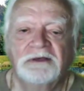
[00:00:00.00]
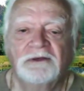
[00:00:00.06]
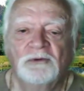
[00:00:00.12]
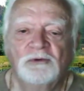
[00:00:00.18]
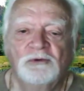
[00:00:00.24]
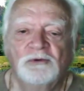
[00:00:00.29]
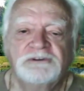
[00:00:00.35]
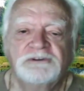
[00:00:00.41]

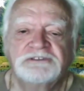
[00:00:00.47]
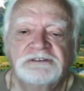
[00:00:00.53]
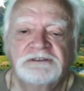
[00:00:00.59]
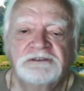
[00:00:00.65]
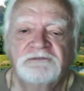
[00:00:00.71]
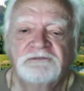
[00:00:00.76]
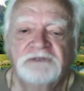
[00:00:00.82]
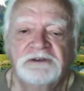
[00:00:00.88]
We see
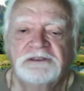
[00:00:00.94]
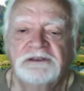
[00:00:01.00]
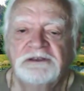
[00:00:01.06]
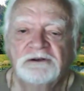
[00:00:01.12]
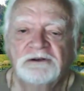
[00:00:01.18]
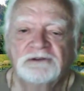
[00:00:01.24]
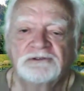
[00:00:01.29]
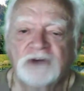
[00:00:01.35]
the
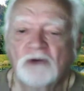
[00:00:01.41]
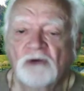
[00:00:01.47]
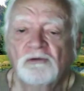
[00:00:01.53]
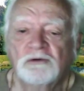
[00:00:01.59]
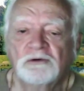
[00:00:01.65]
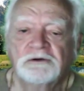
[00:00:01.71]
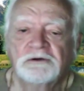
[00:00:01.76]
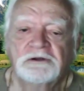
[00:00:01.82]
videos
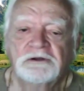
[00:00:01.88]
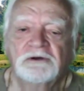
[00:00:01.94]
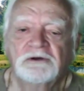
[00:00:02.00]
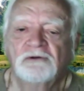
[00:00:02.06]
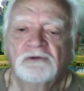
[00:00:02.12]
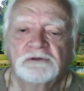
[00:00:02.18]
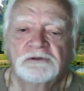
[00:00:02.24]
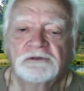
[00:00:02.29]
over and
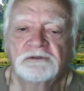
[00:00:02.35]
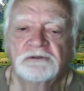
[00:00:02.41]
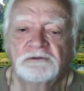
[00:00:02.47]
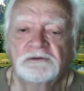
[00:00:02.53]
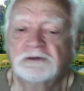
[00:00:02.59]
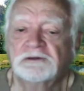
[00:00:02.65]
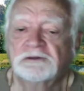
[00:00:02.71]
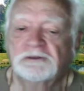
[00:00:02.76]
over of the
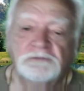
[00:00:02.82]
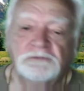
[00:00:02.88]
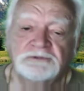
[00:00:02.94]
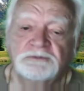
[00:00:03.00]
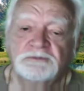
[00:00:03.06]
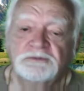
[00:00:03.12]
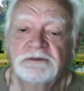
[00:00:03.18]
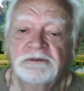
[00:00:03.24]

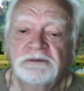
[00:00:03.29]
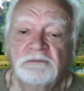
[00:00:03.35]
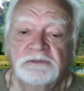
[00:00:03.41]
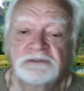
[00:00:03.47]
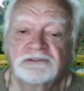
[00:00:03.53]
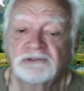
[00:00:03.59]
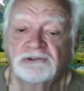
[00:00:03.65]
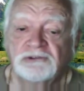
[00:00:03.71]
victims being
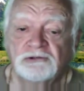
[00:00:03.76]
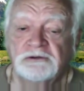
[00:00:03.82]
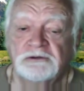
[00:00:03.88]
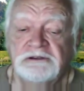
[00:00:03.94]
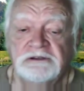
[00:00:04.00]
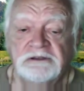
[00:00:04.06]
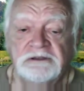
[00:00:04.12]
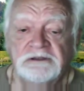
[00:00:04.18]

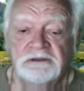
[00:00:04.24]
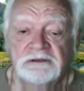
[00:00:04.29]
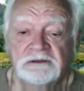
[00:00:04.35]
mistreated.